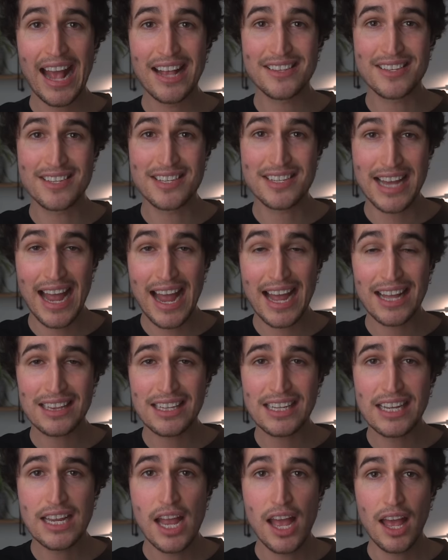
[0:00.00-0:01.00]
and
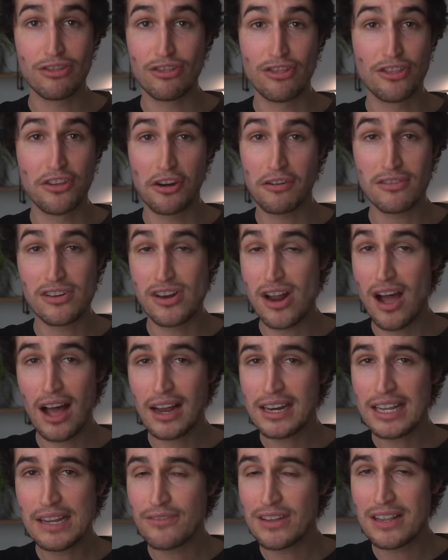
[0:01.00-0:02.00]
sadly, they're
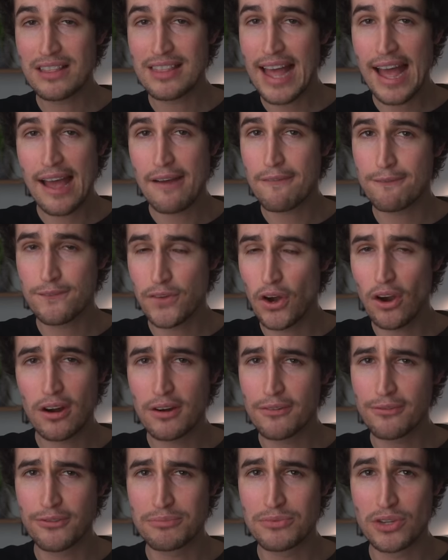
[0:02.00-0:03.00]
not even that
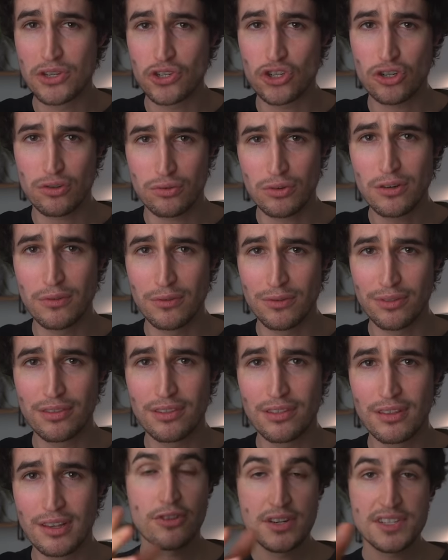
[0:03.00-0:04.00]
far from the truth.
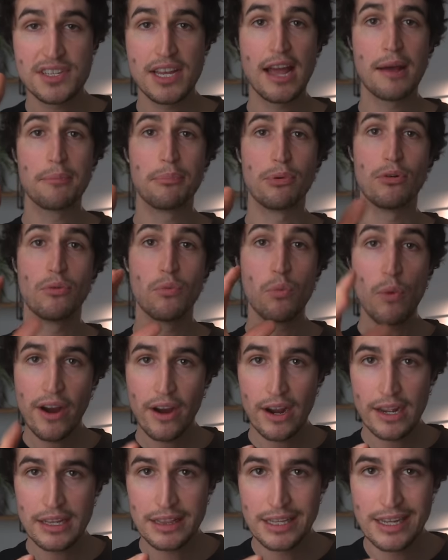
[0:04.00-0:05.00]
For example,
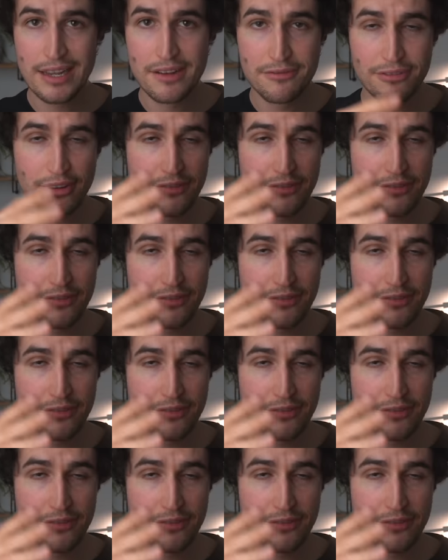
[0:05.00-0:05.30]
where I live,